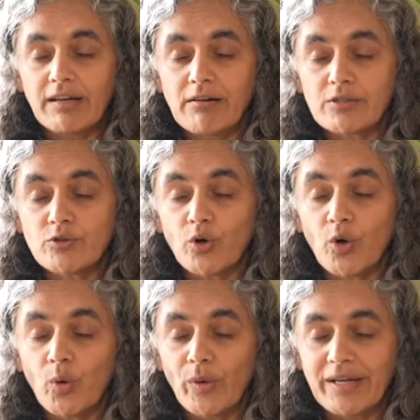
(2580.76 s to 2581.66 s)
our
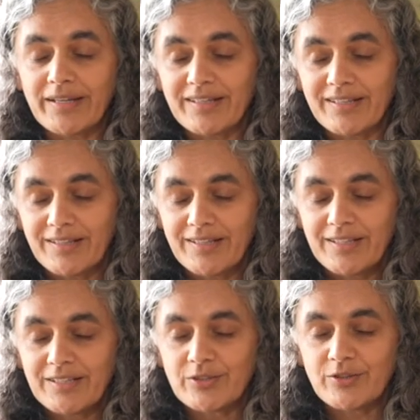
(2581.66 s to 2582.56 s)
doorway
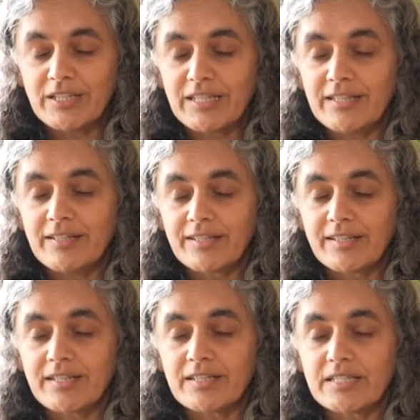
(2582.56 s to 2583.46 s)
to the inner
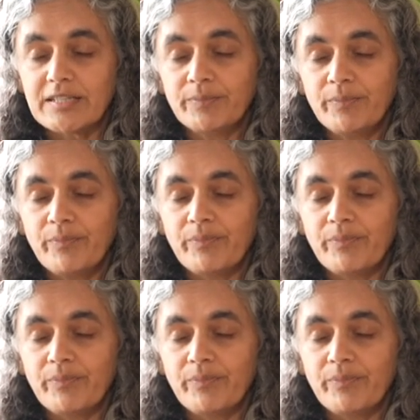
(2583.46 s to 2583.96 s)
kingdom.